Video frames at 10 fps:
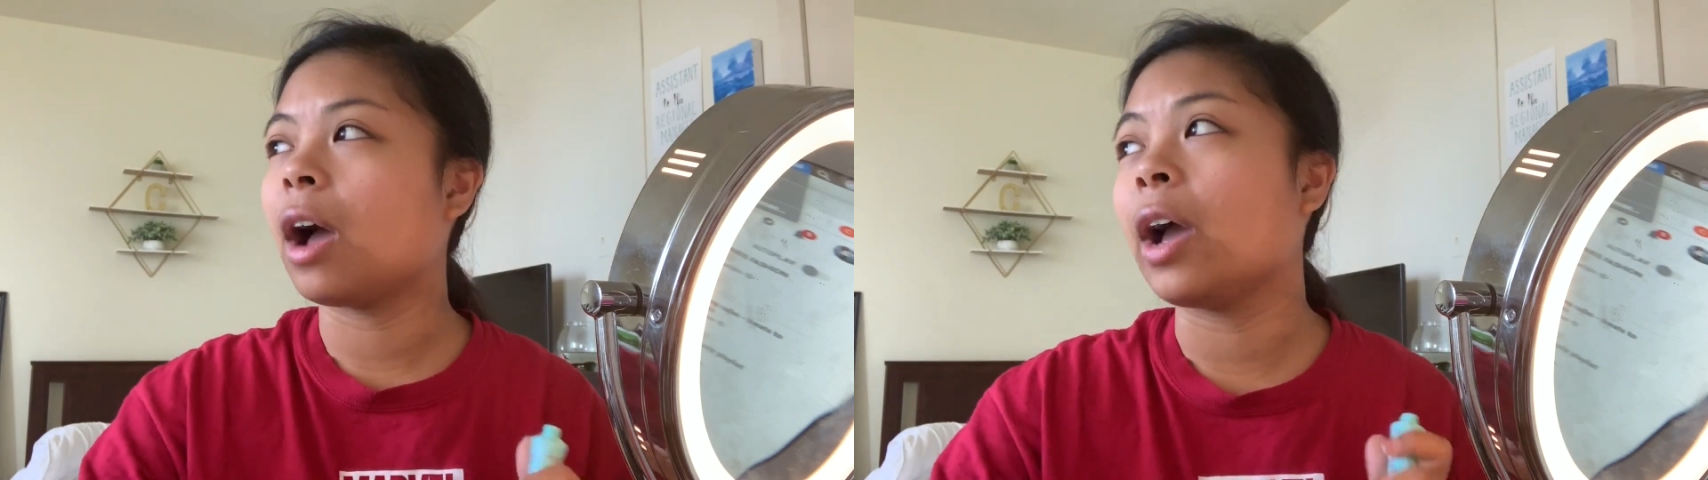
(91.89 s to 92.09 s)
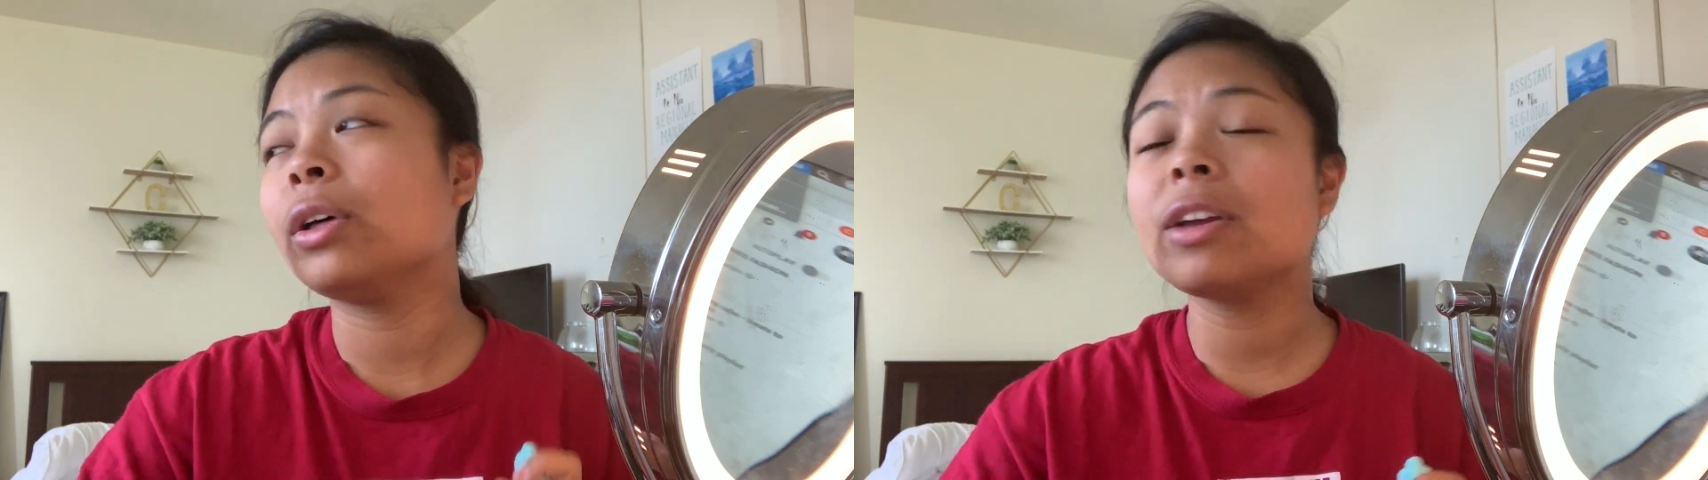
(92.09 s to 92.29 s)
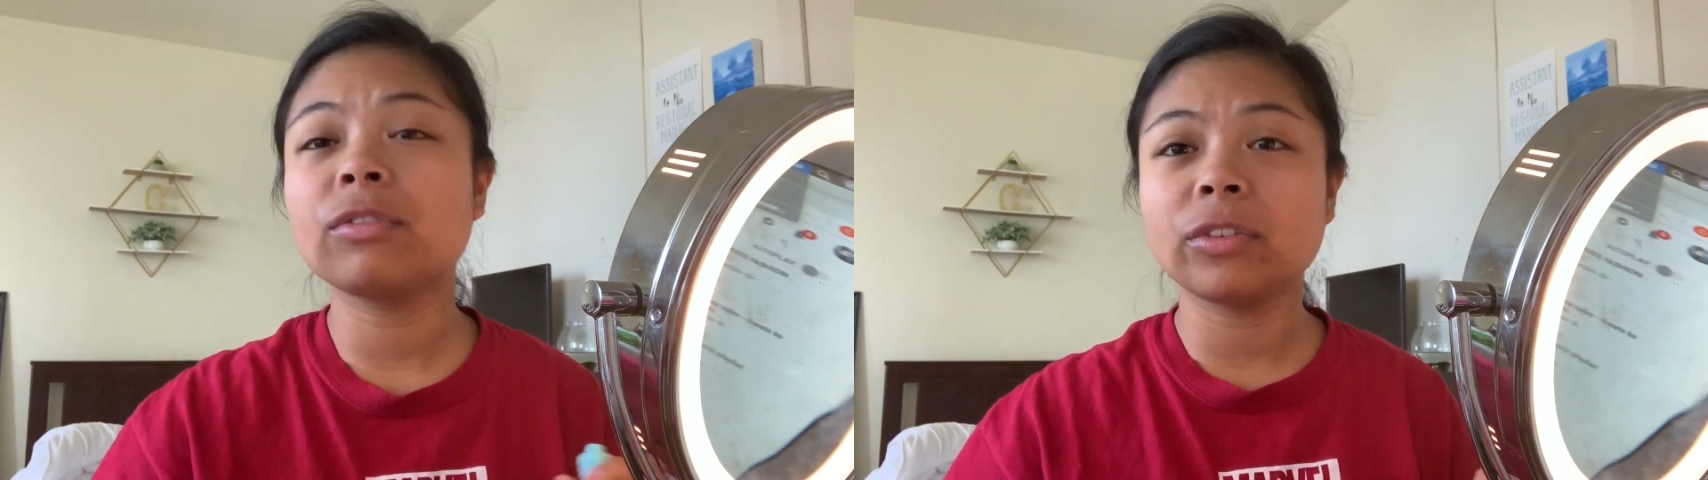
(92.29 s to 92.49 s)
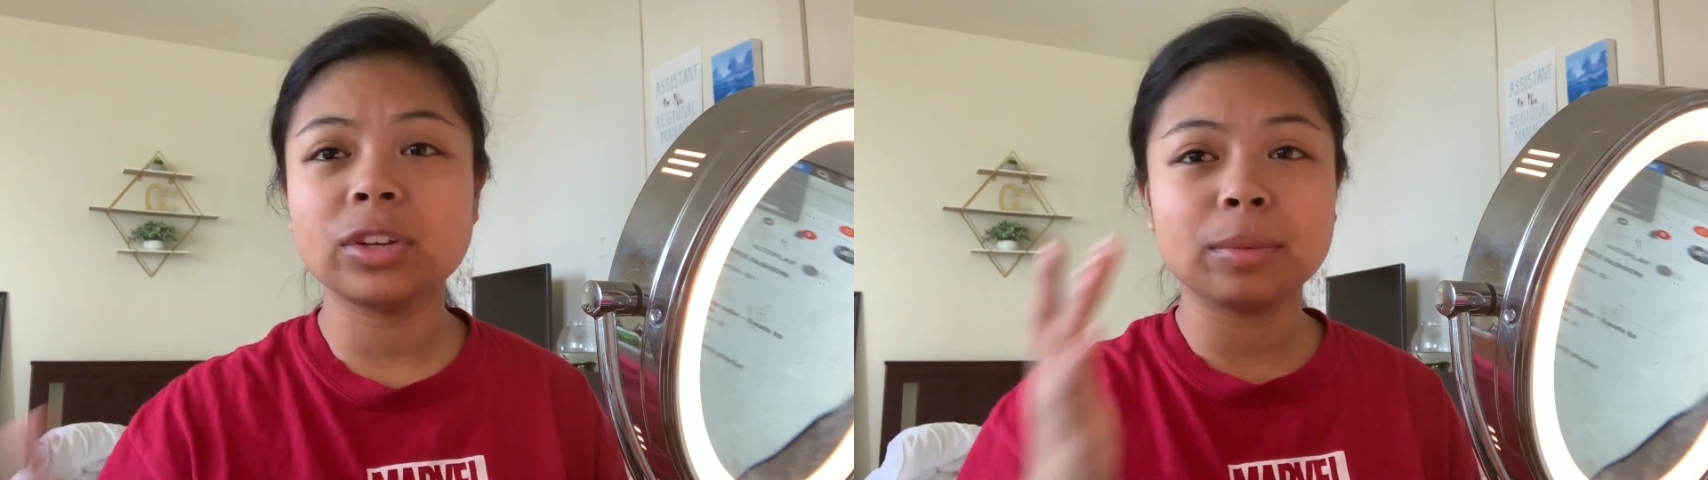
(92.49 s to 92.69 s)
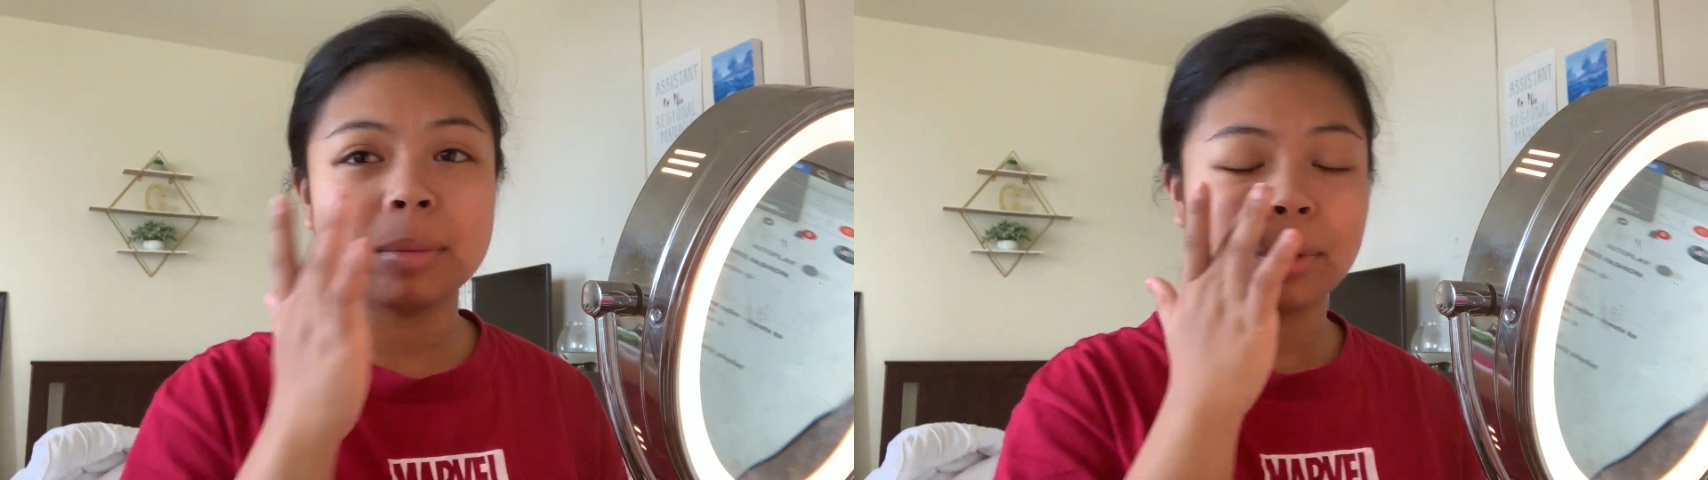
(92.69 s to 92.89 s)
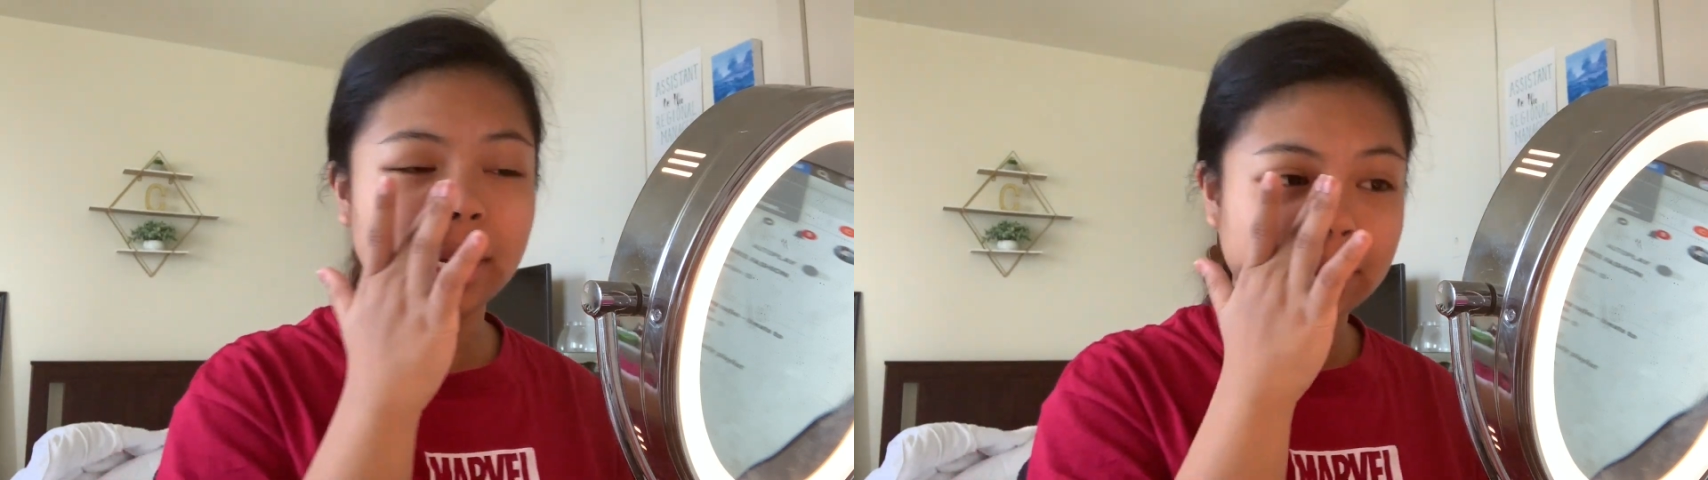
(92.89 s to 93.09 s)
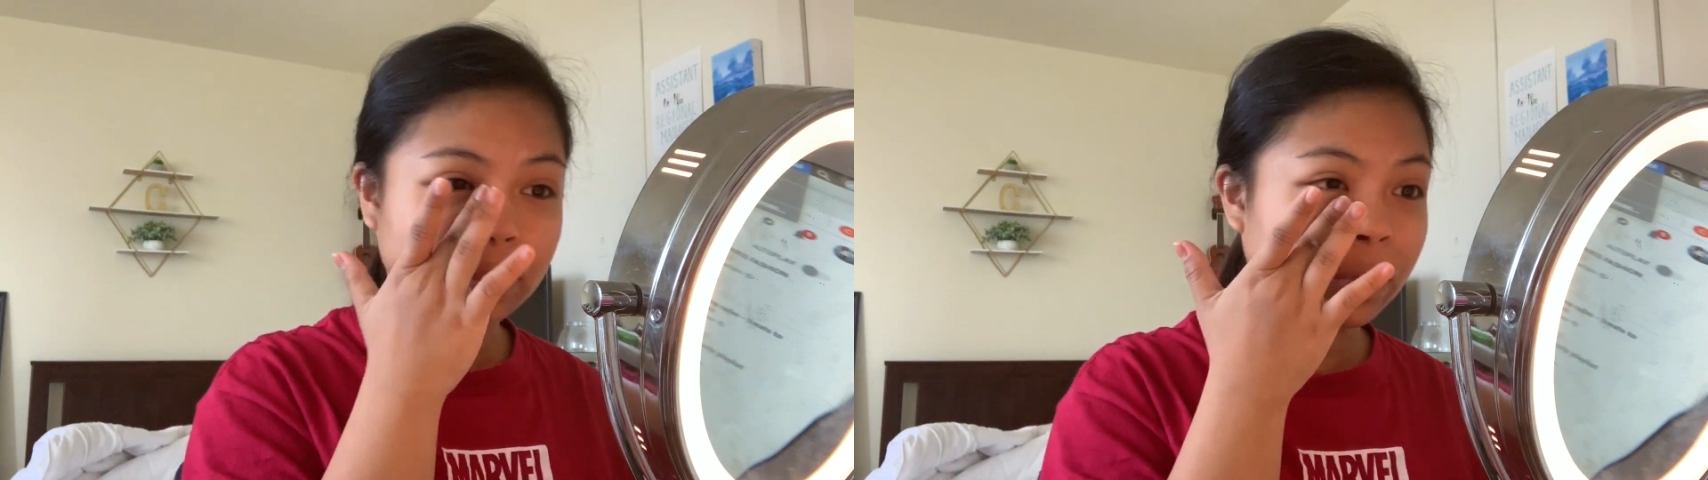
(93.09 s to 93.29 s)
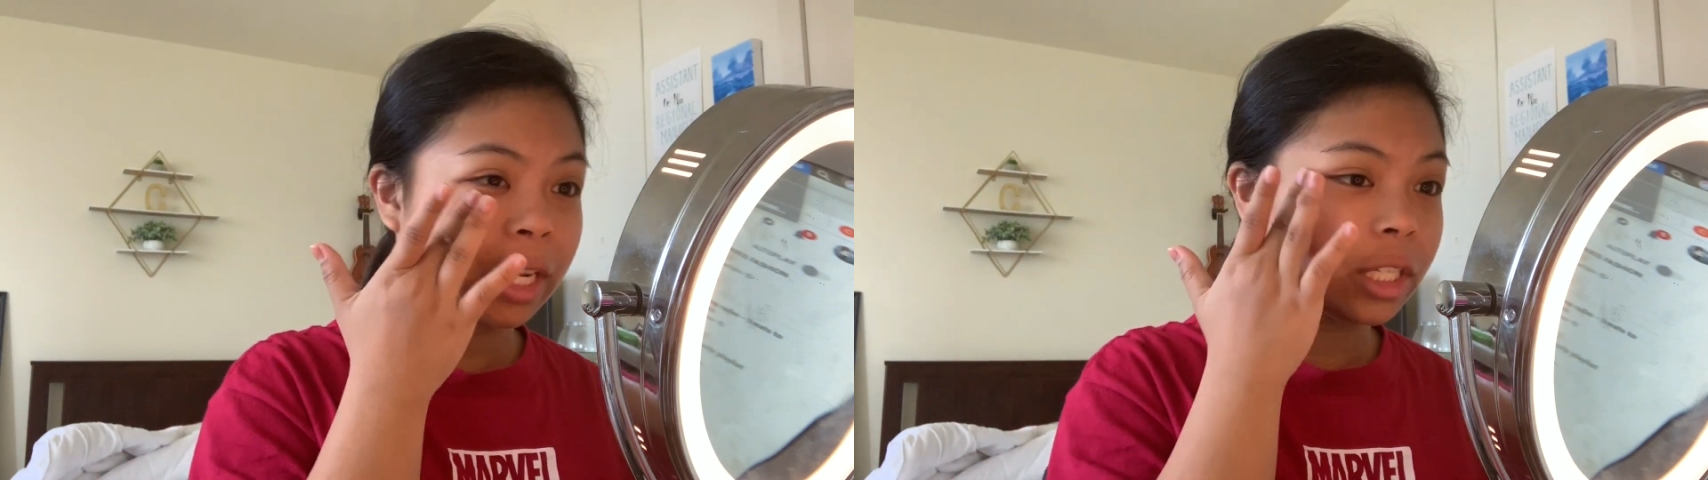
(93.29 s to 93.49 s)
I only get 15 minute breaks in
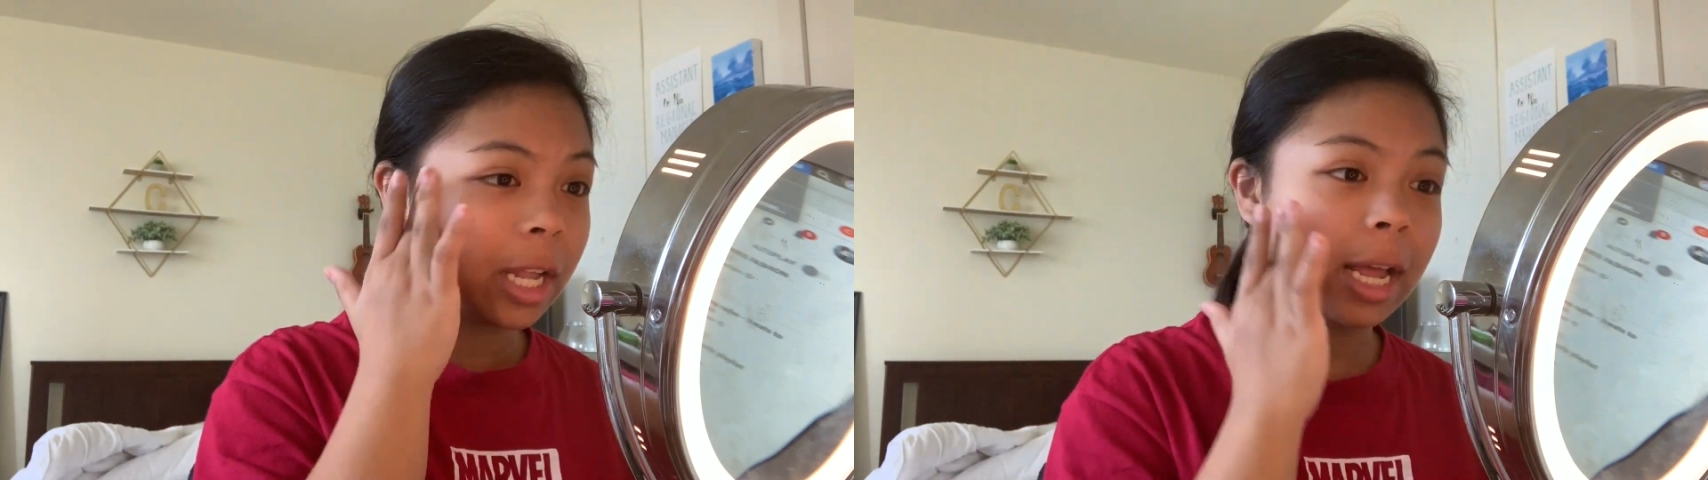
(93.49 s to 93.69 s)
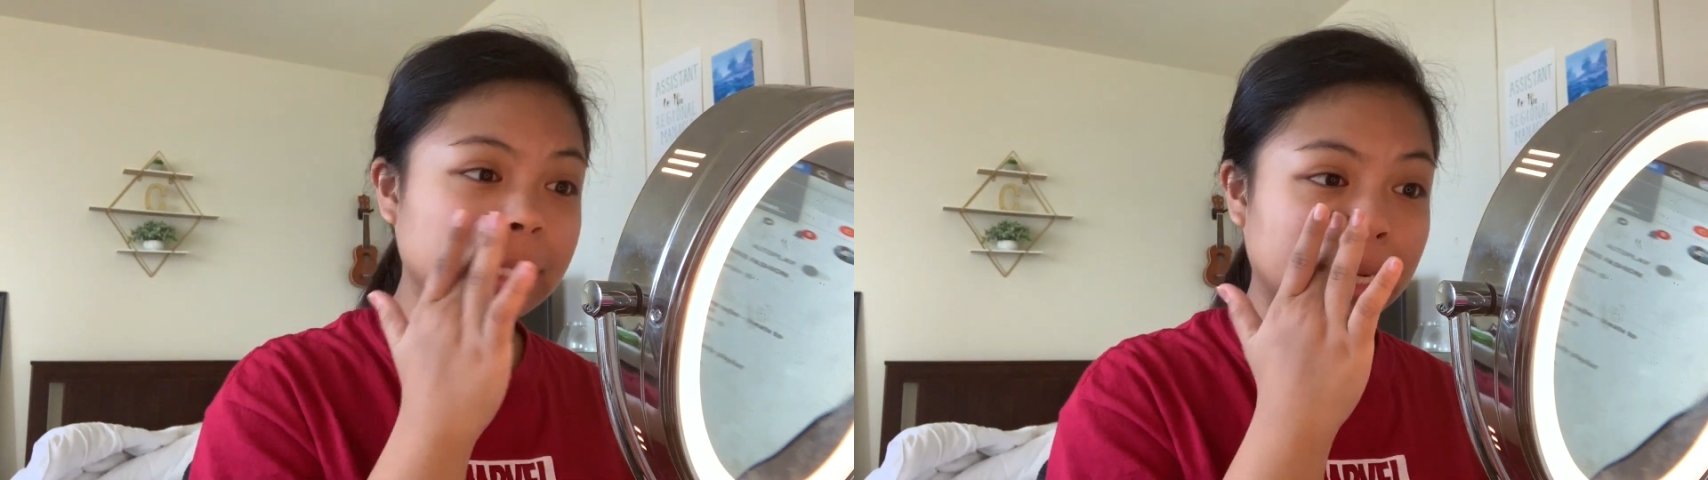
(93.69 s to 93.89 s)
between each class